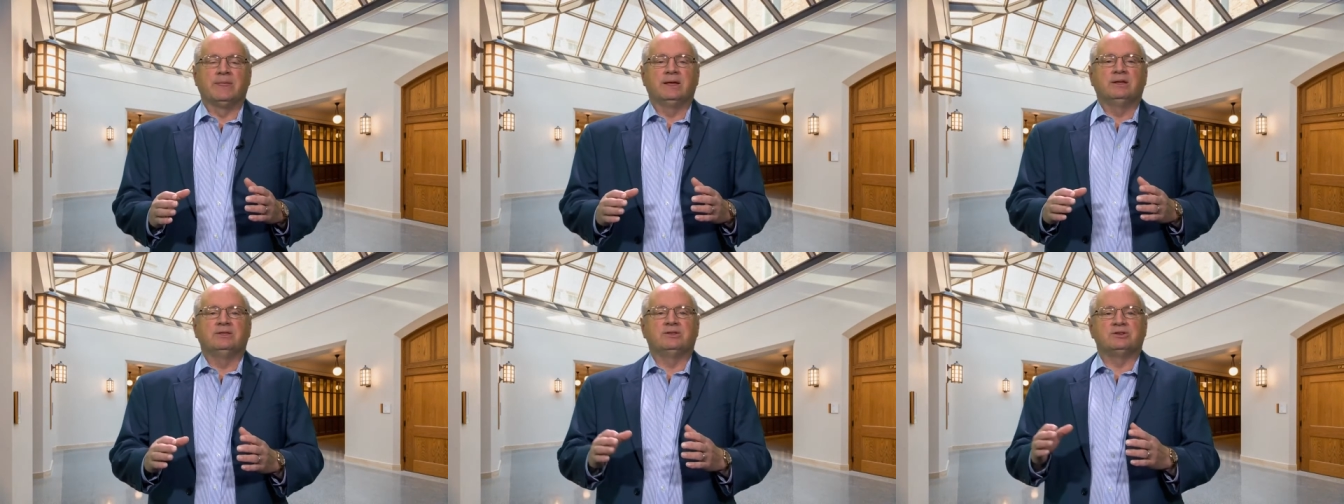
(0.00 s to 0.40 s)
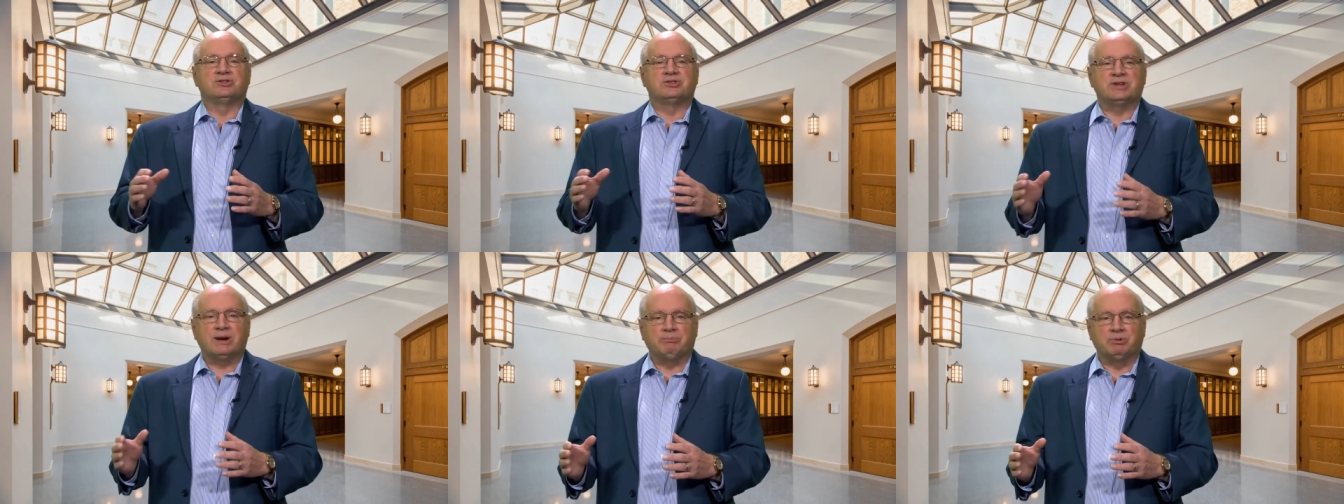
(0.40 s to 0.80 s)
The
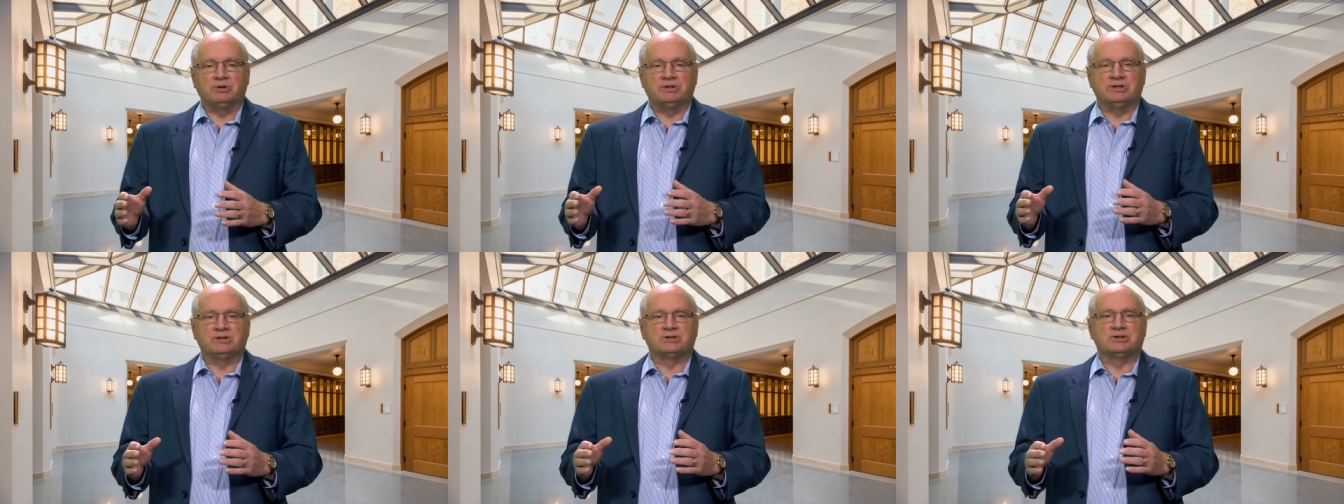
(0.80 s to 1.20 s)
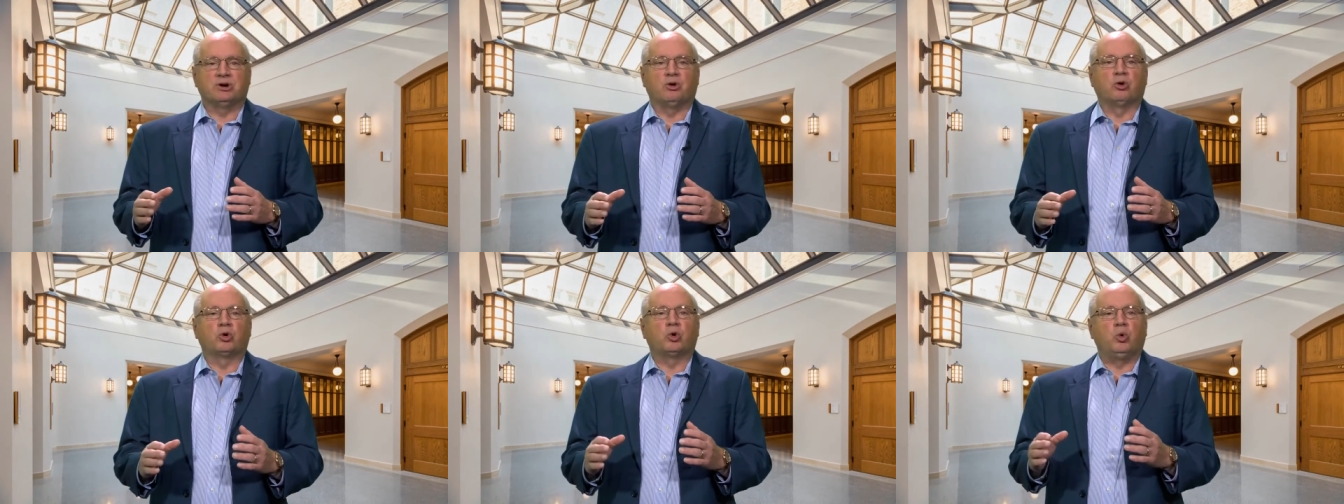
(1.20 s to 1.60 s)
separatist
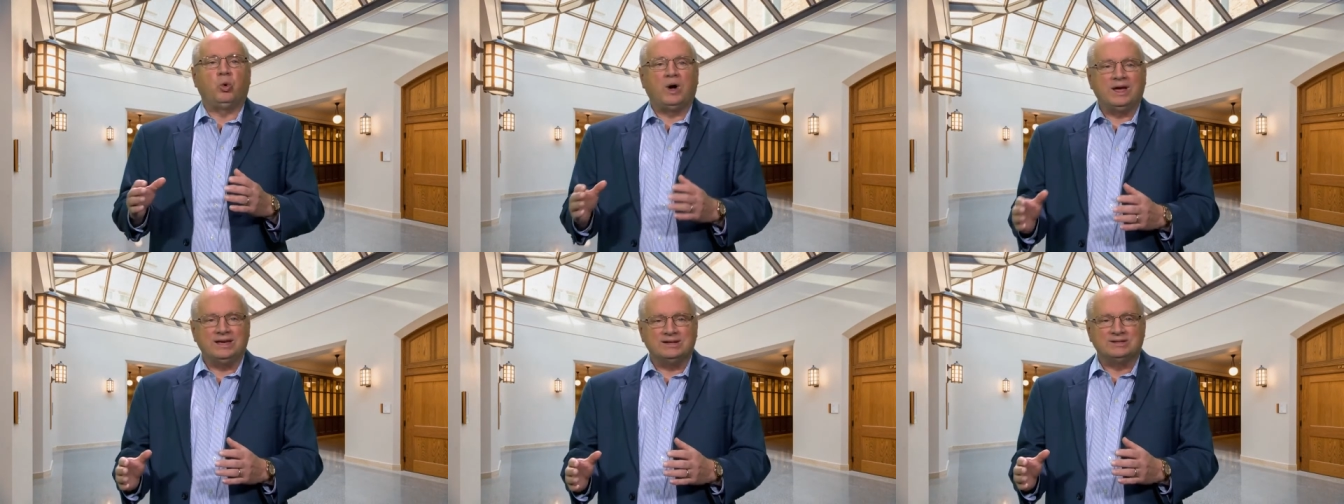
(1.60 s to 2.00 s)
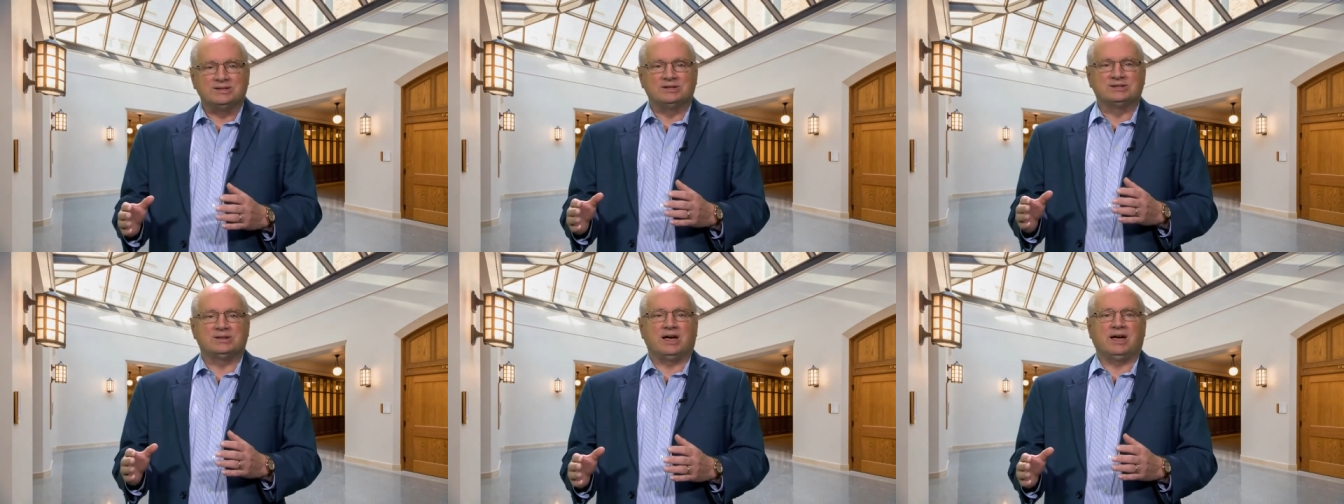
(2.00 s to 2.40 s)
or
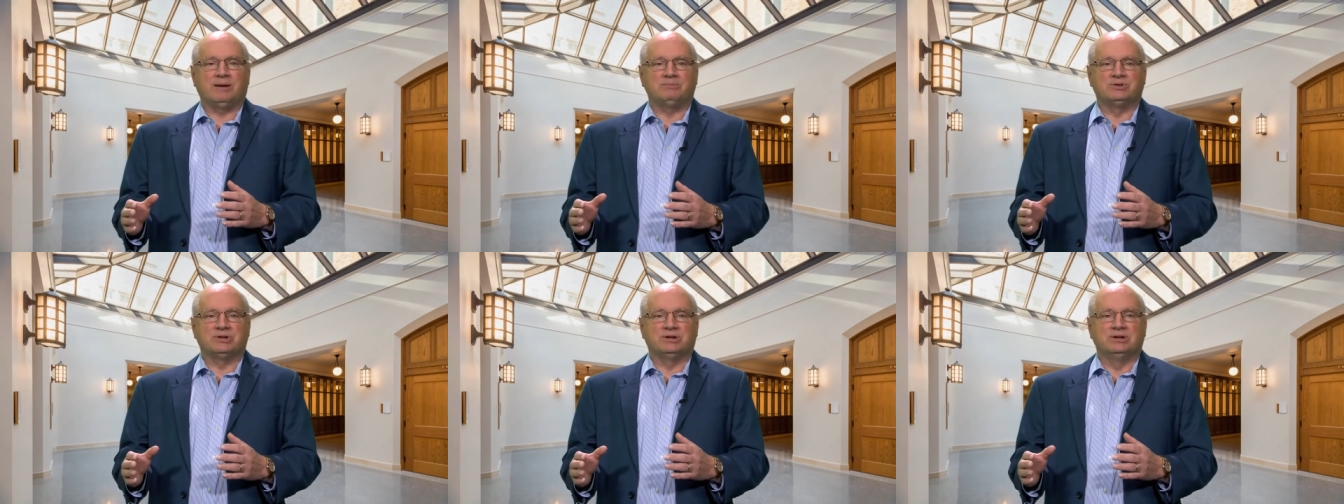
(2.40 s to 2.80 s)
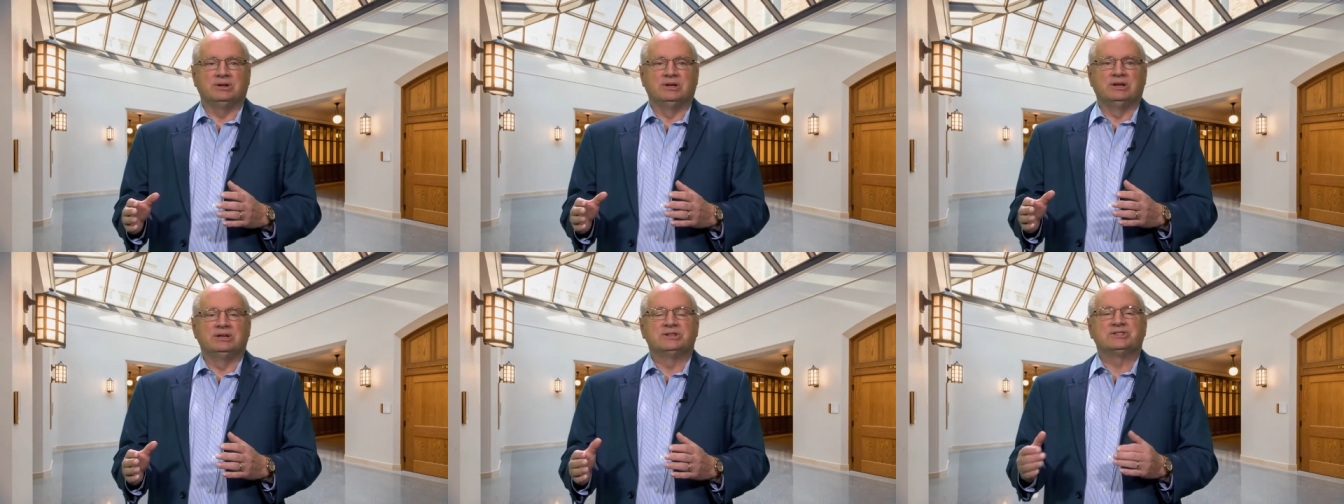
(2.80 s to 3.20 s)
quietist option
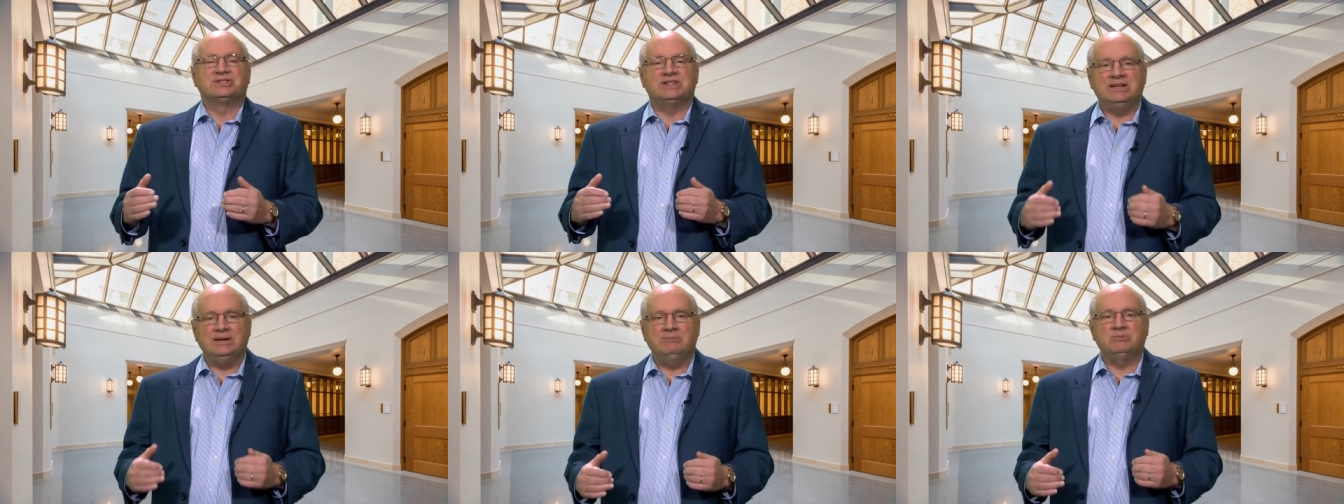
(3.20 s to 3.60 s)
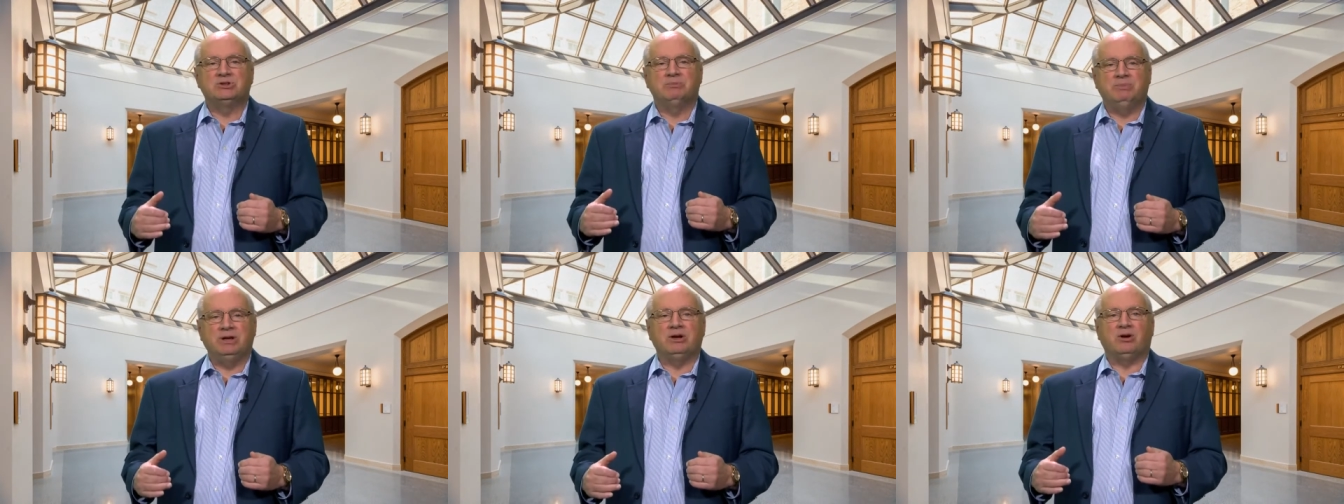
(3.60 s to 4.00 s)
seemed to
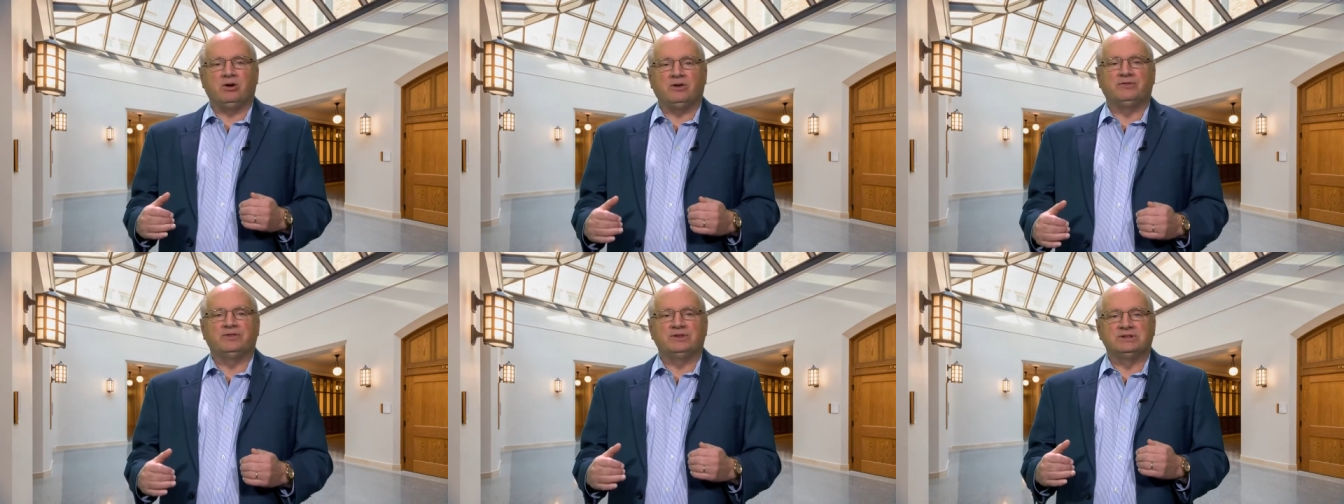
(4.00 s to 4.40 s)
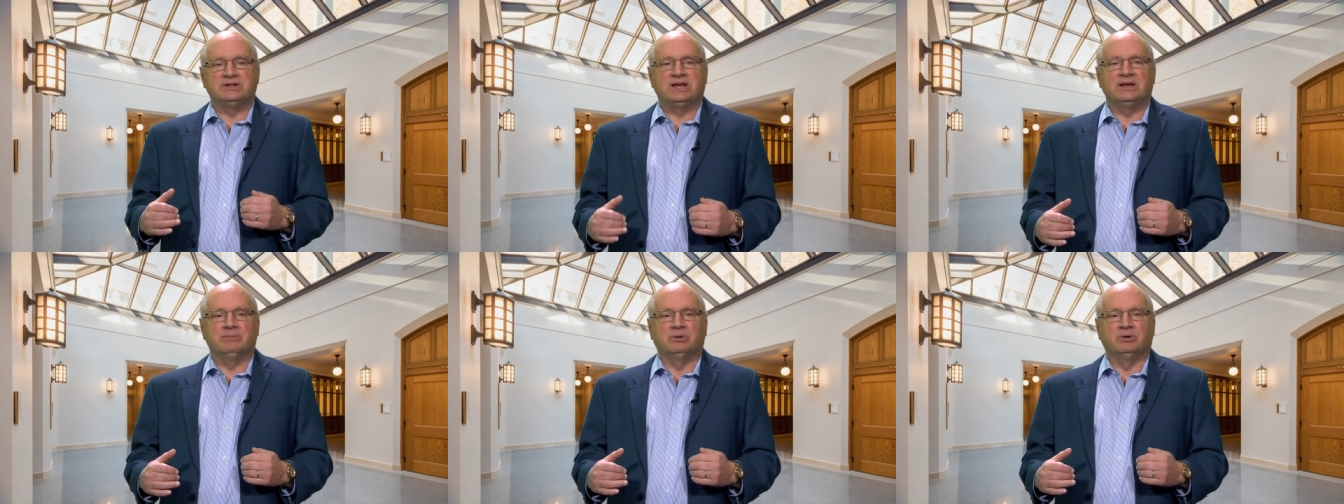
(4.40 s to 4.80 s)
be off the
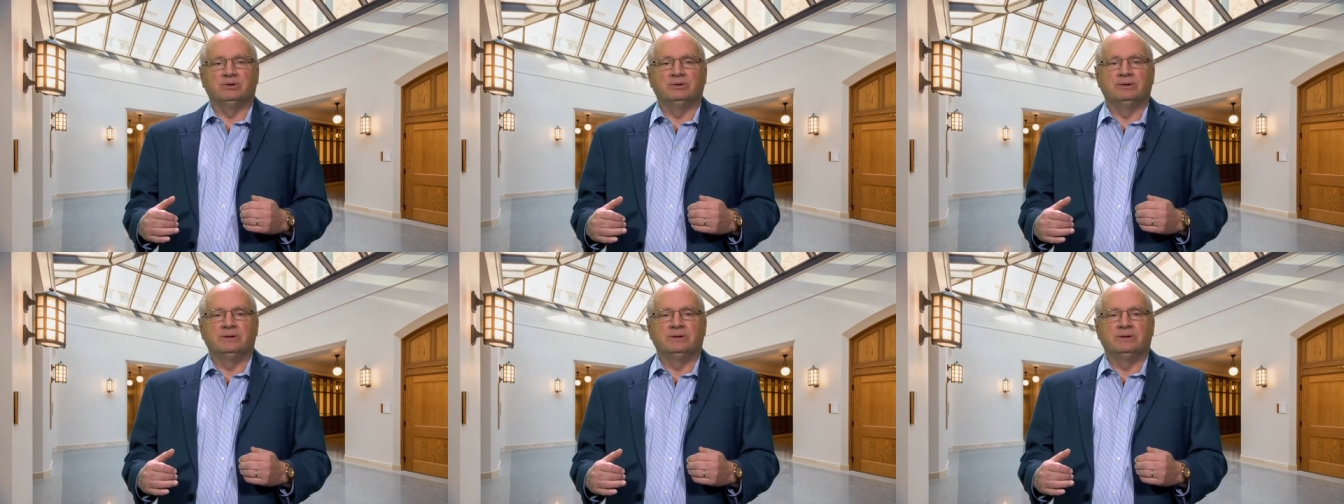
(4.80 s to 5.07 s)
table.